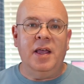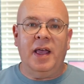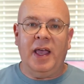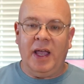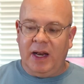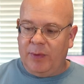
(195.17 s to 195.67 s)

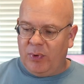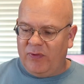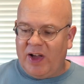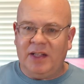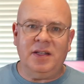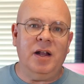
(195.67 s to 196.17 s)
and it
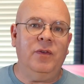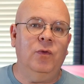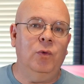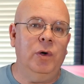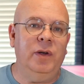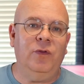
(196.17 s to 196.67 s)
provides enough
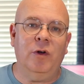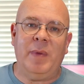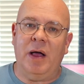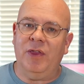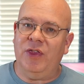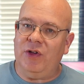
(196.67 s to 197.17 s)
wood for
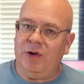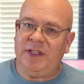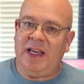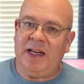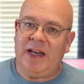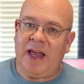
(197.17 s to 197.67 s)
about
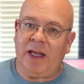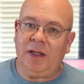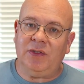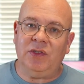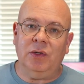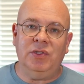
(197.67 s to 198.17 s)
13
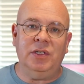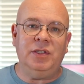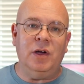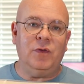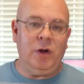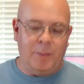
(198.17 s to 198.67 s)
decks, so just
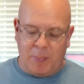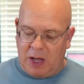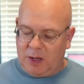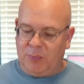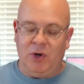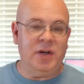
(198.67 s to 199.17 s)
over
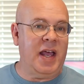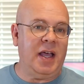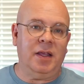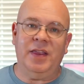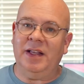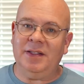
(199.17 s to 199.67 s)
$1 per
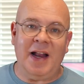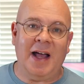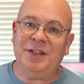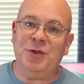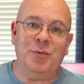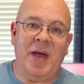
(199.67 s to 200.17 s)
deck. That's
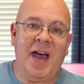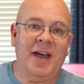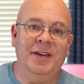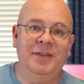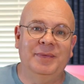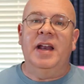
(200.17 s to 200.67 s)
not too bad.